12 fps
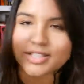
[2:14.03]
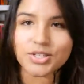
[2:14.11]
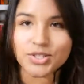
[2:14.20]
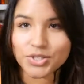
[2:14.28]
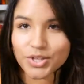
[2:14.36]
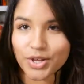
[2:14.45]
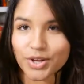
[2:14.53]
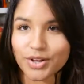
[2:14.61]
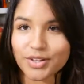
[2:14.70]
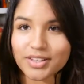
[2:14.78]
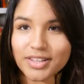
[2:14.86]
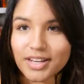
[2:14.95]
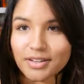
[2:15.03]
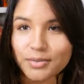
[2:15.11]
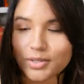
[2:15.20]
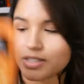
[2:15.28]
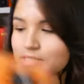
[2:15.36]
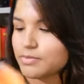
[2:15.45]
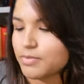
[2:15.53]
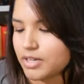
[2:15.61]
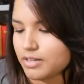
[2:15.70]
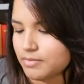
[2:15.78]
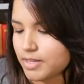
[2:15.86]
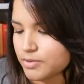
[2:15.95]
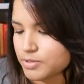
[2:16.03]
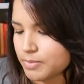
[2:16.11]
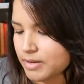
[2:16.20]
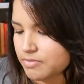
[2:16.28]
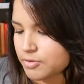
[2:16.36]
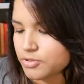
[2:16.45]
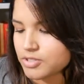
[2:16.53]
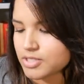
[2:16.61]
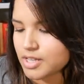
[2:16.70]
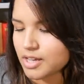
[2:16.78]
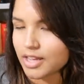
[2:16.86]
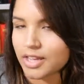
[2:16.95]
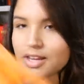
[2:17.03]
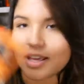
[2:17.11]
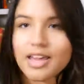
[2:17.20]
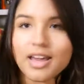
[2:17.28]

I just saw that it was written, that it was by First Second